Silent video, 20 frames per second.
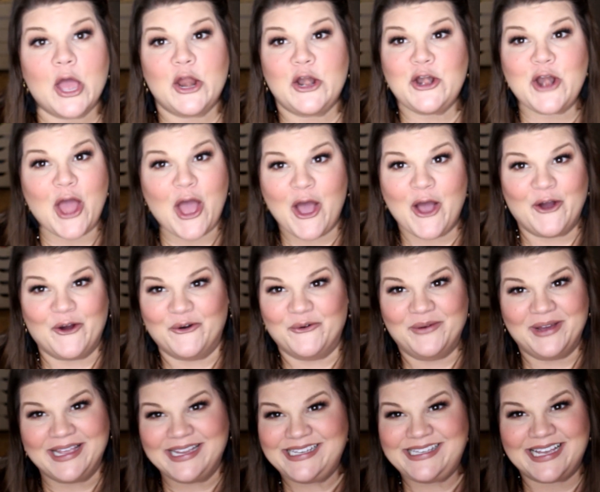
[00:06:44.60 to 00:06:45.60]
No,
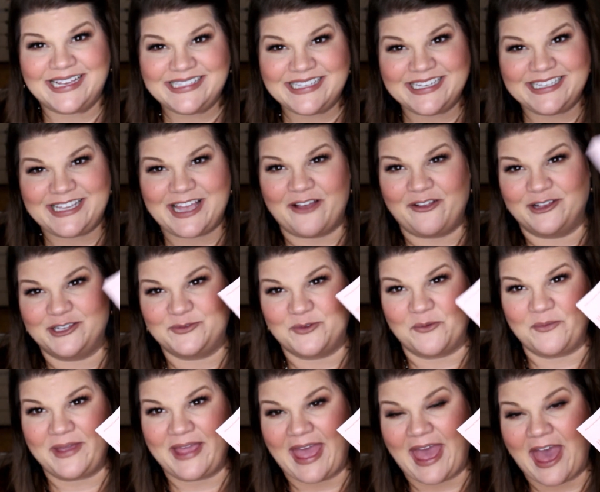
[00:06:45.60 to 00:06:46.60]
it doesn't tell us
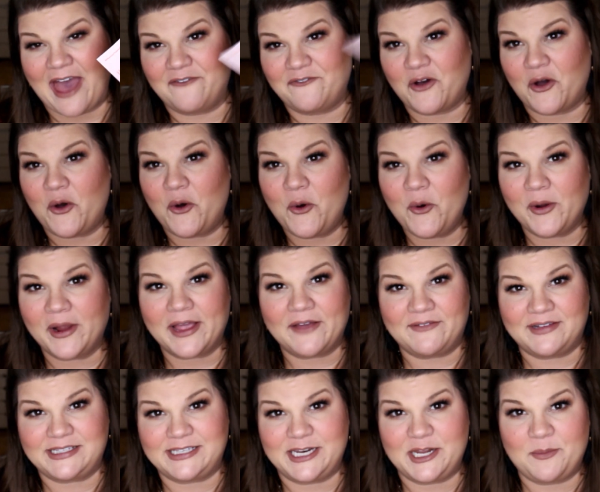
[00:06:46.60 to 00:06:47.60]
what we have or give
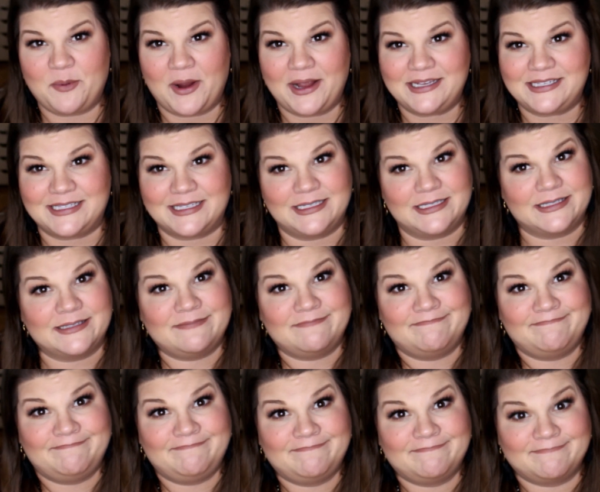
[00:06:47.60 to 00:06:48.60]
us any prices.
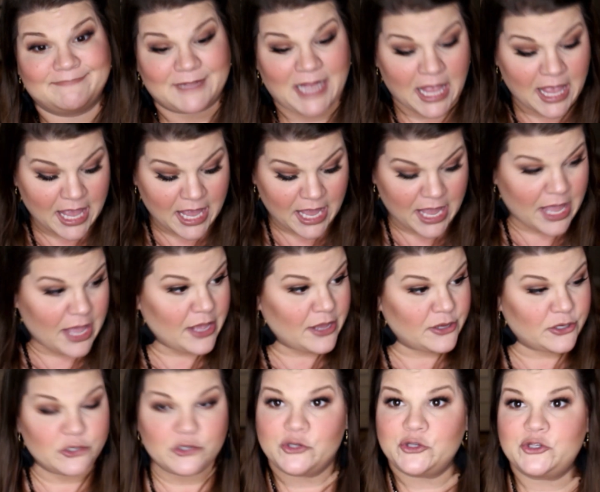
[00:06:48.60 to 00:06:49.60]

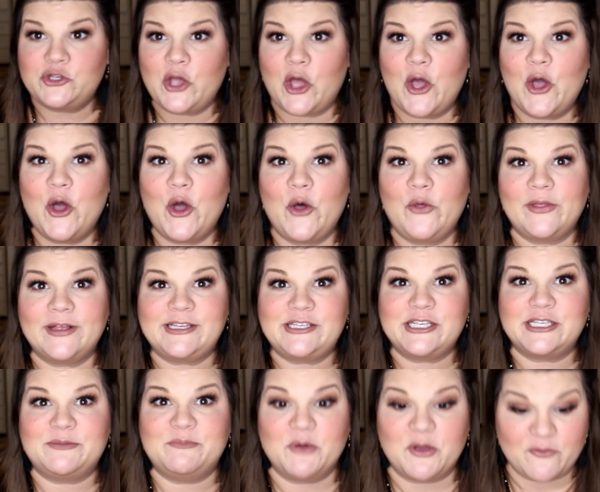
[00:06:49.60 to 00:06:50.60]
So let's
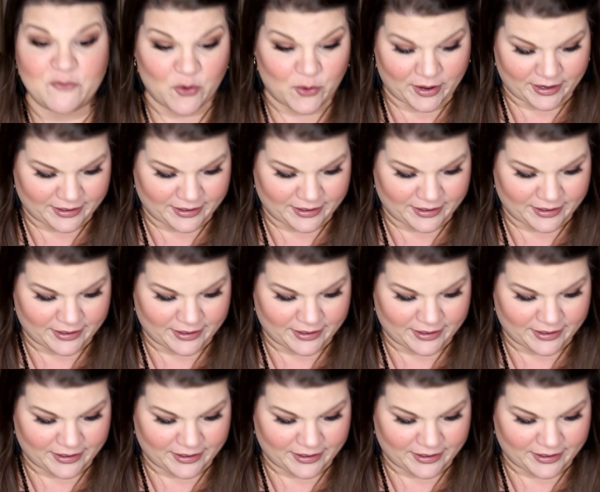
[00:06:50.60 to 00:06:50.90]
just move on.